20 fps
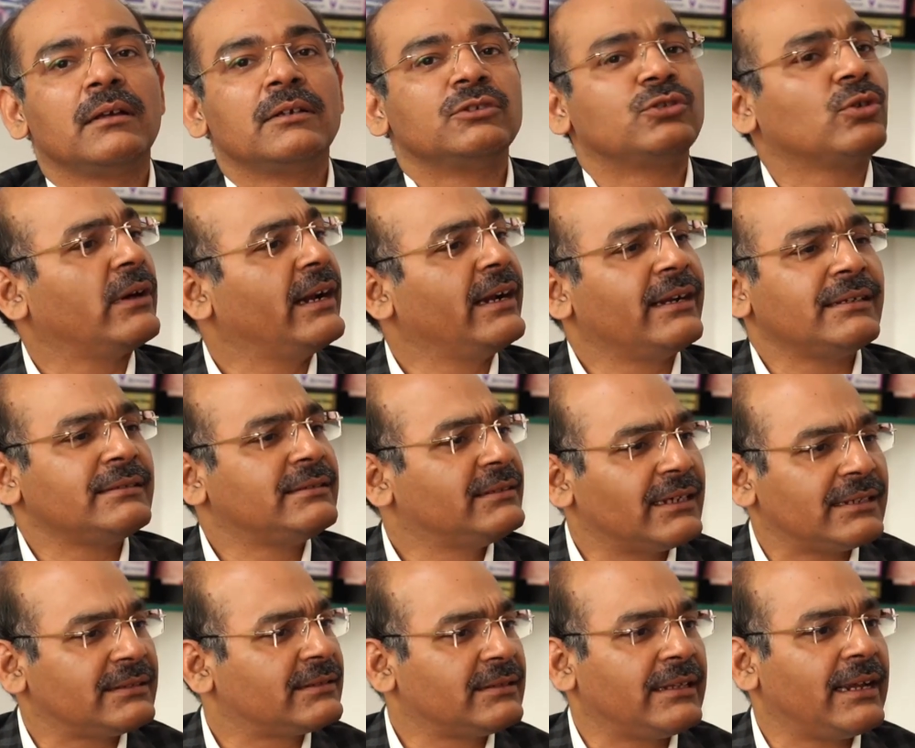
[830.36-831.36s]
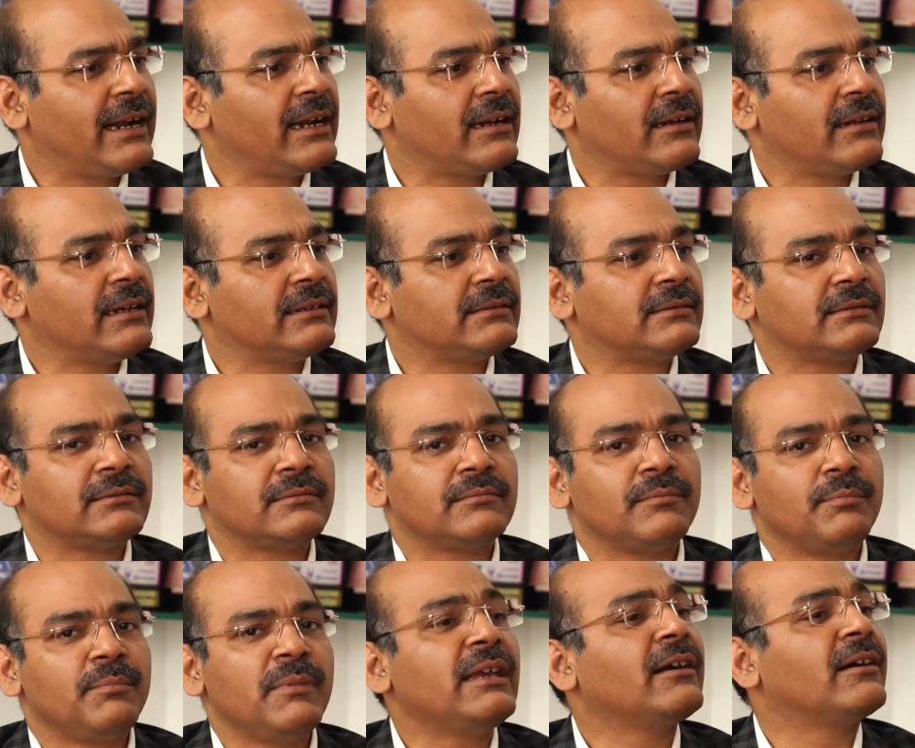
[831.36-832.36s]
So it is just that it's
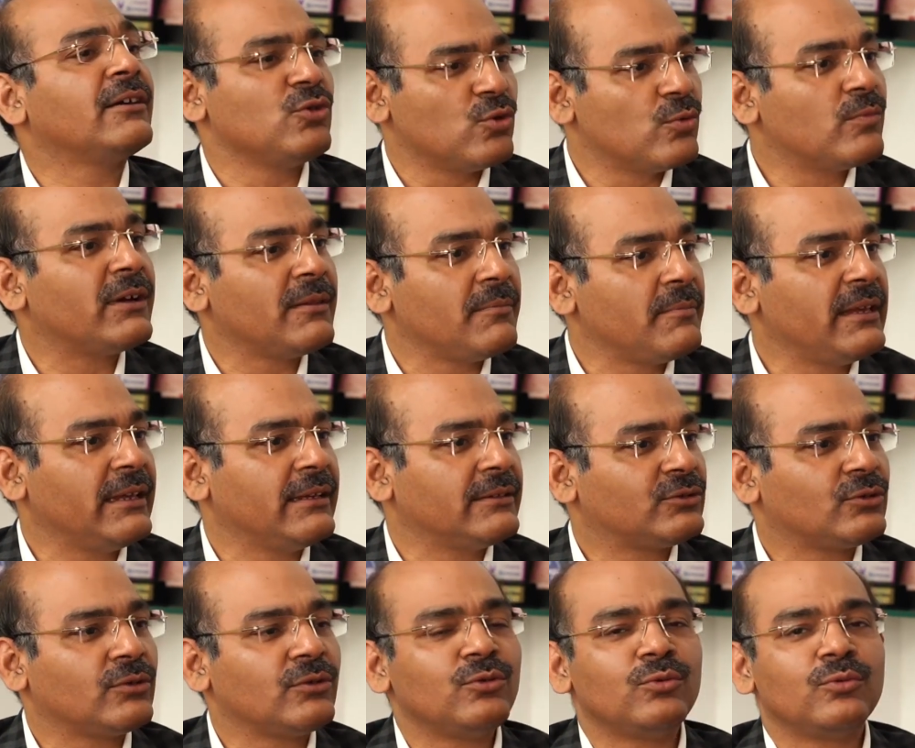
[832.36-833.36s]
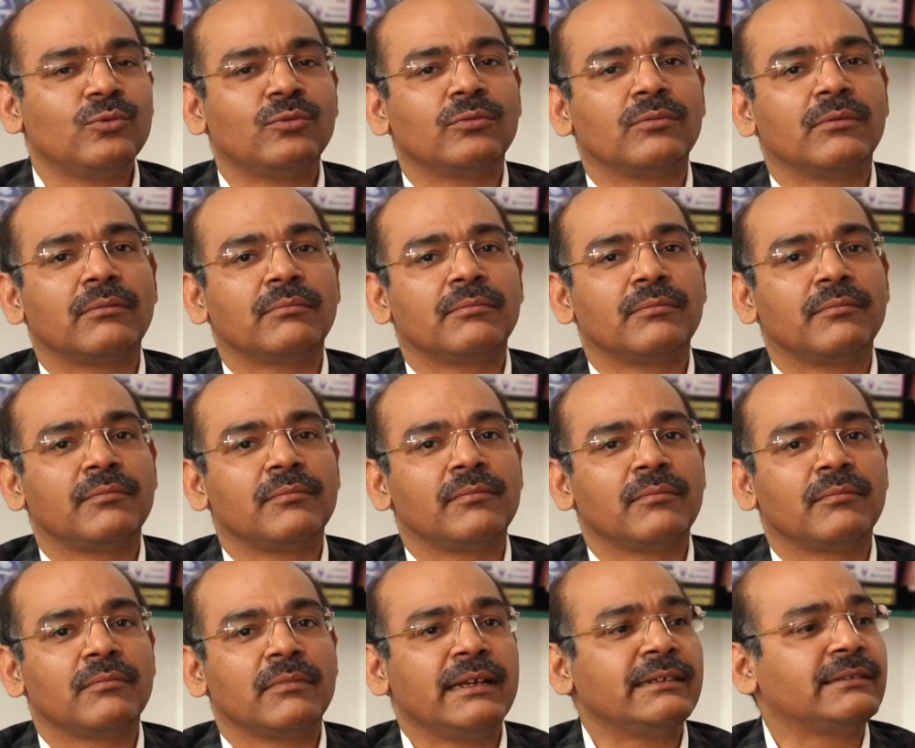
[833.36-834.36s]
being a human being, so
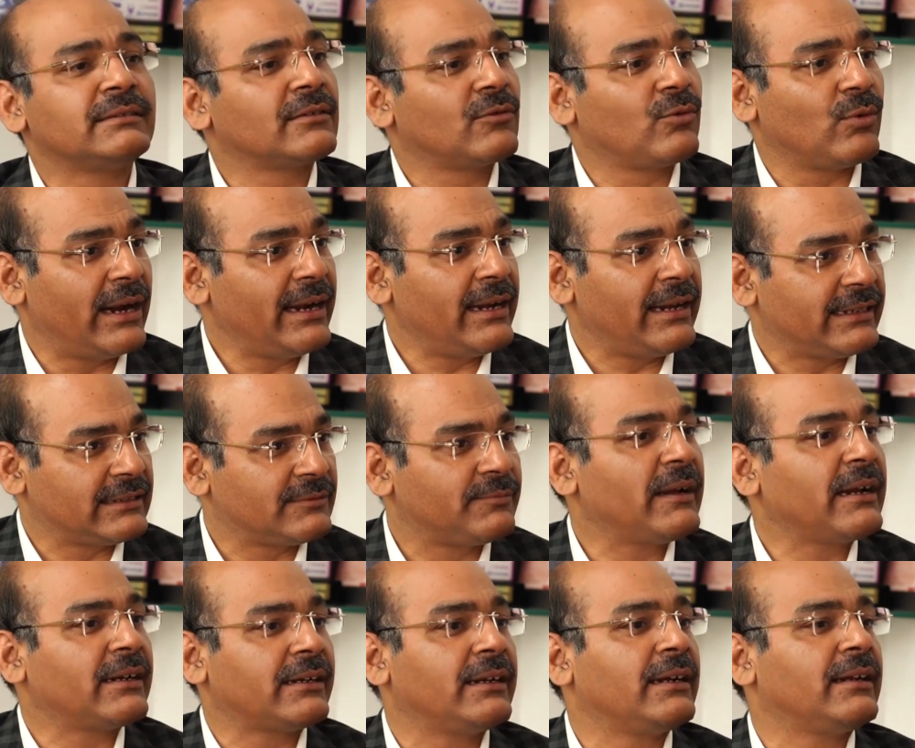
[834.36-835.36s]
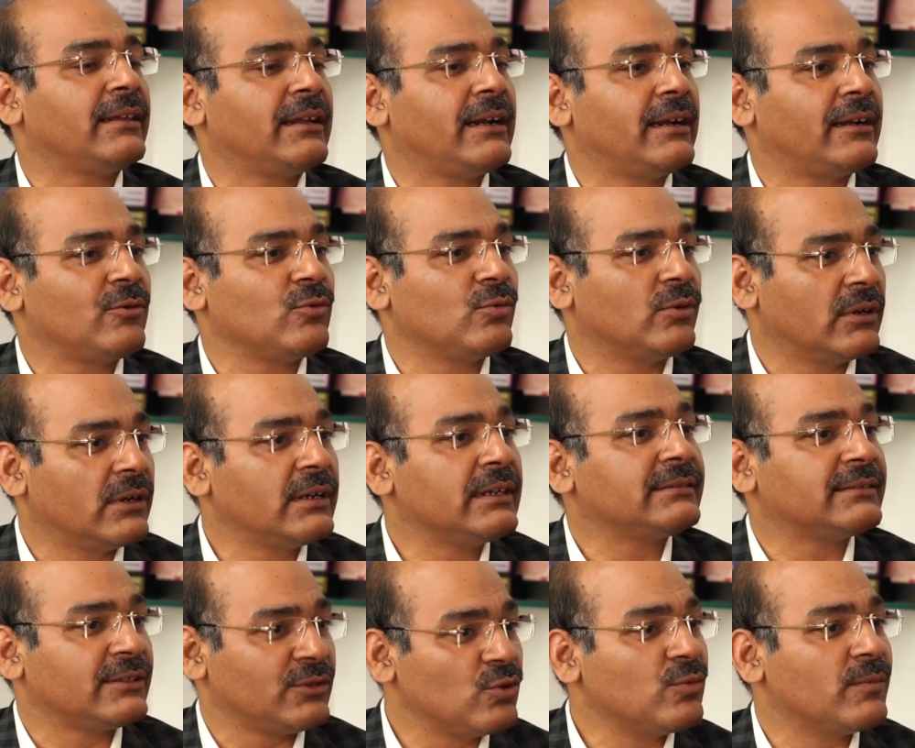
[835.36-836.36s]
it's quite expected that to err
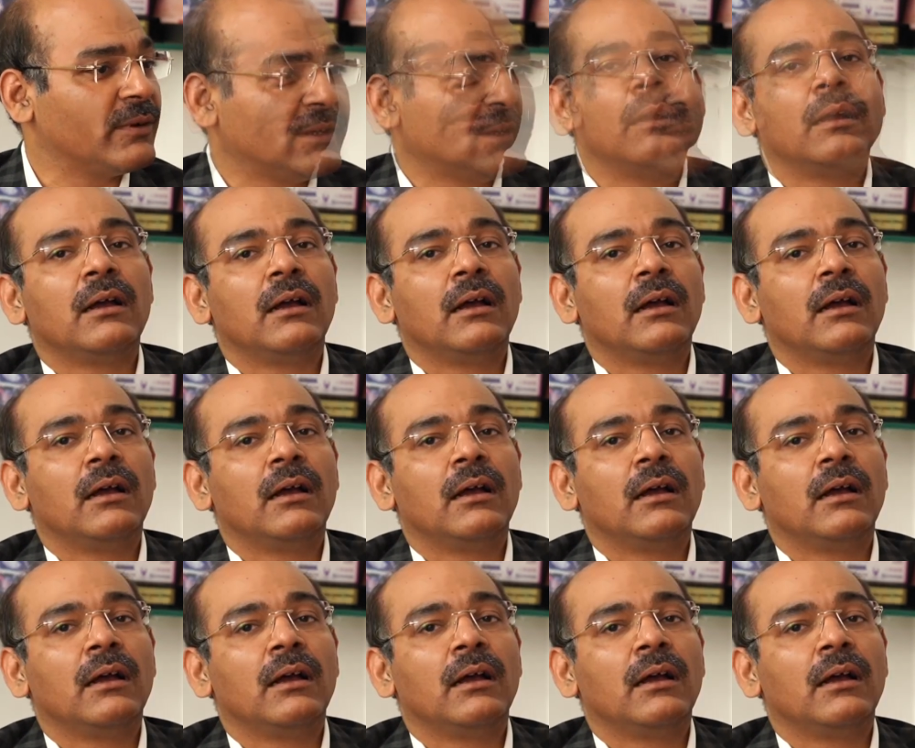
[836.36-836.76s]
is a human.